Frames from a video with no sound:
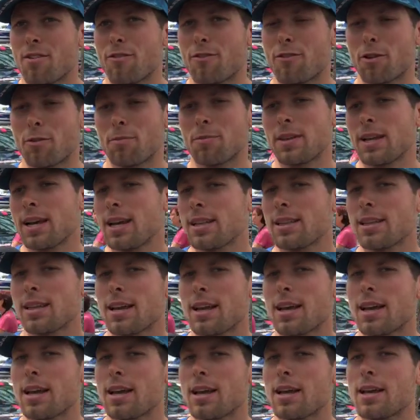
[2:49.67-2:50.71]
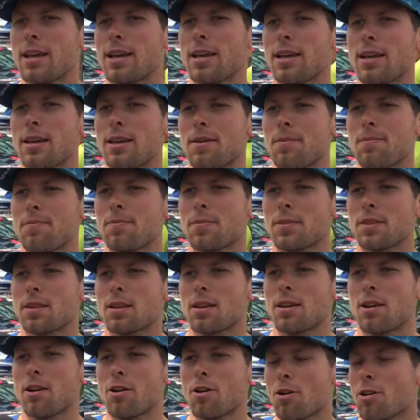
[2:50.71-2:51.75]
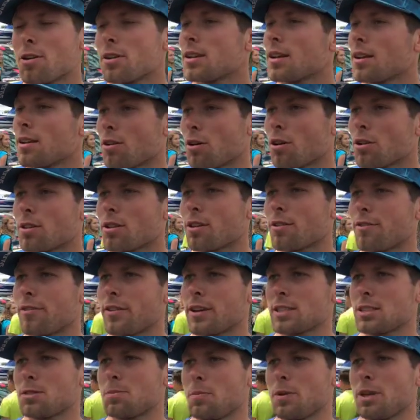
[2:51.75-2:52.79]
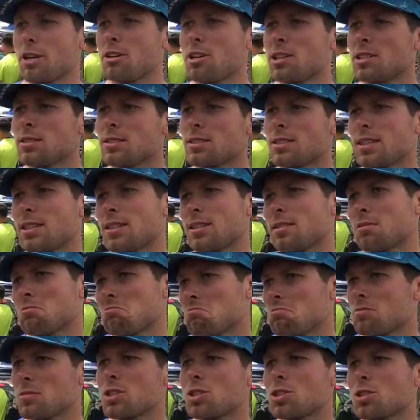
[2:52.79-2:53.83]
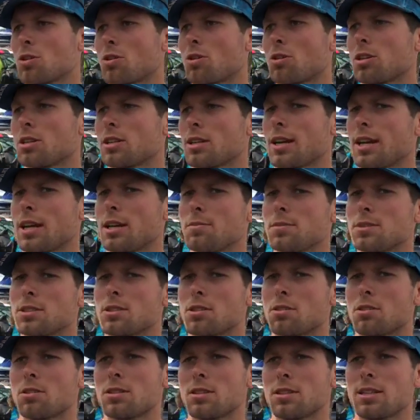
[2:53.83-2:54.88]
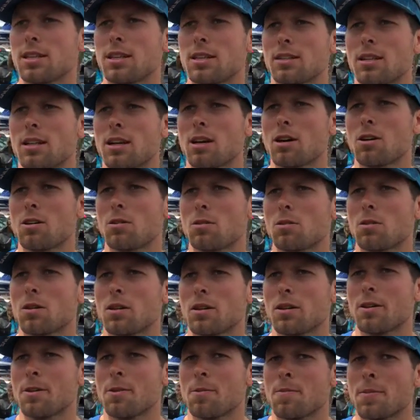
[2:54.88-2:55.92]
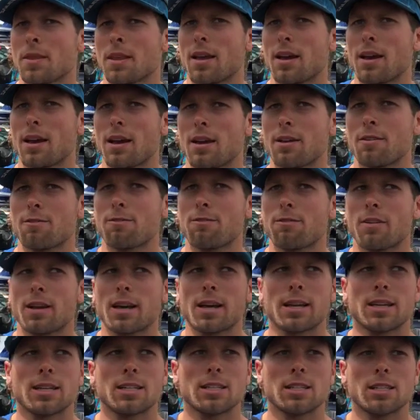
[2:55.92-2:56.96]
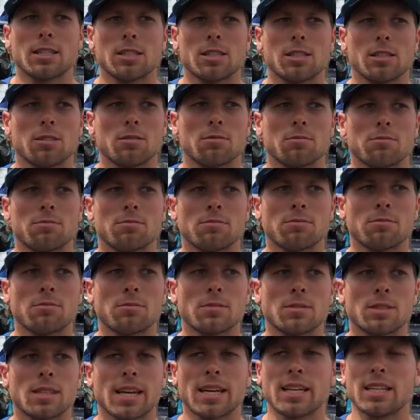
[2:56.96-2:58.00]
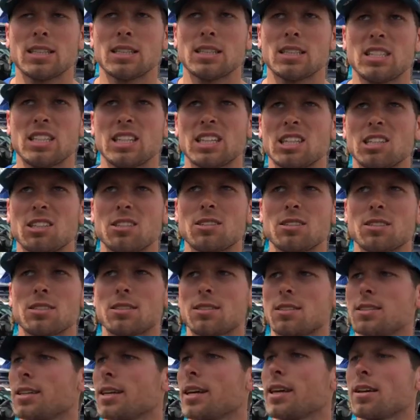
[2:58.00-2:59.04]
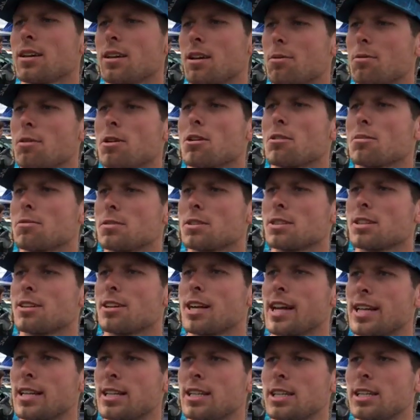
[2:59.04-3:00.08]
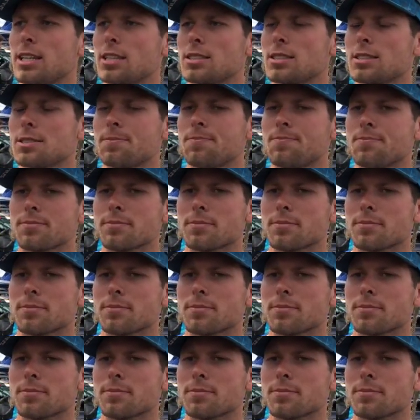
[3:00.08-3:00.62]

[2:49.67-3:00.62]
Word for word: from that I earned a lot of experience in short time, so until now I fly nine years, yeah, around nine years,